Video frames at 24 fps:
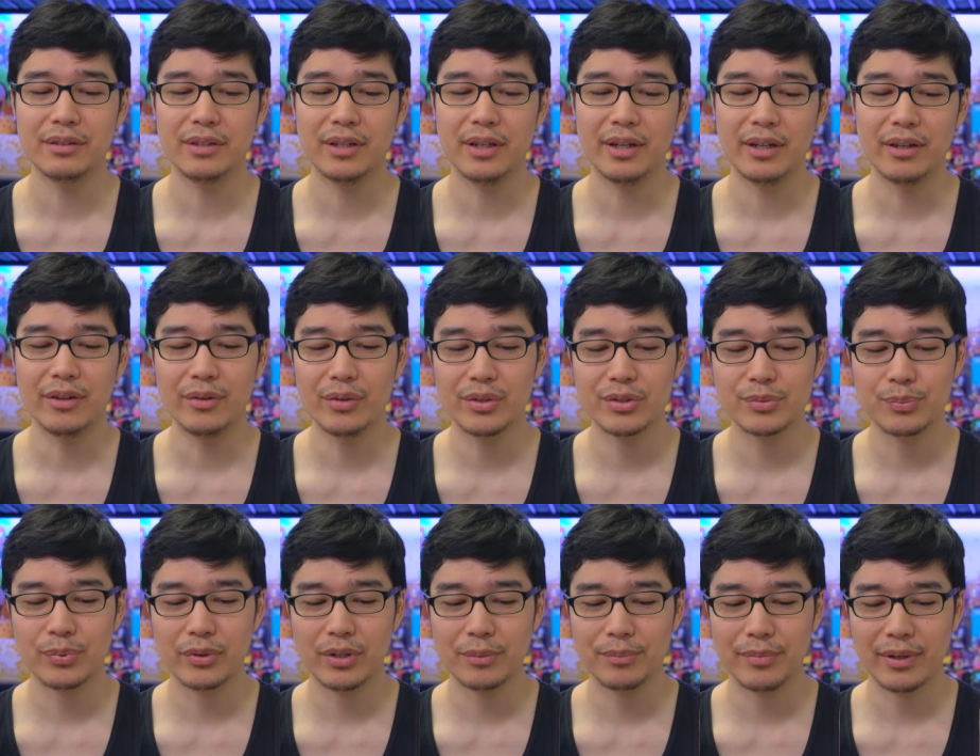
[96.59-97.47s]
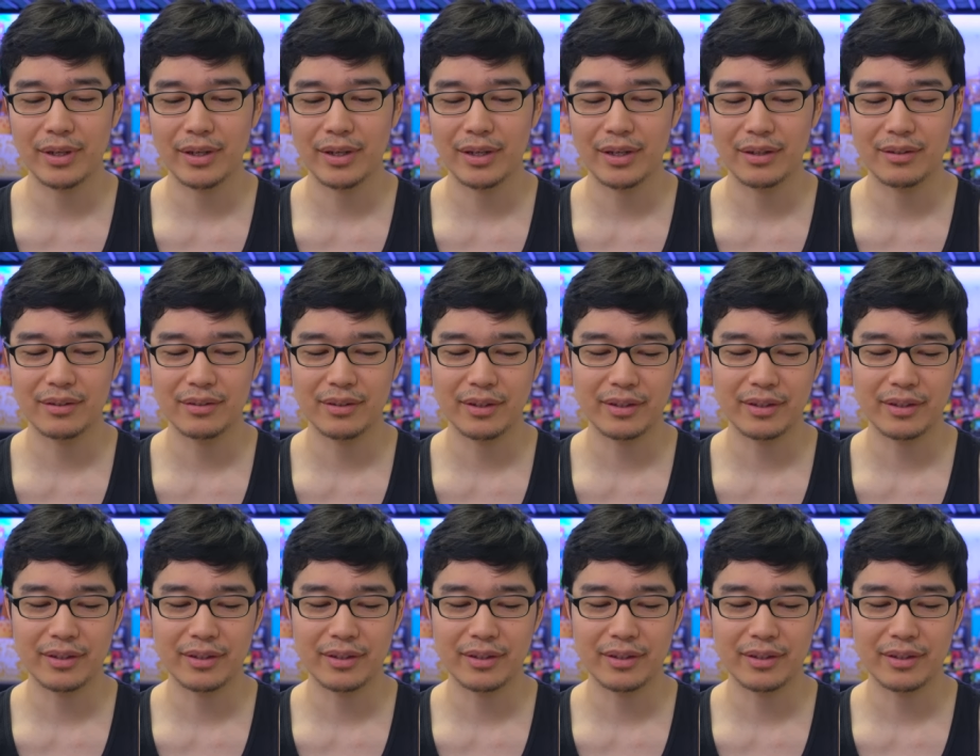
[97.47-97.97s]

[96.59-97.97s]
yeah, it was pretty bad.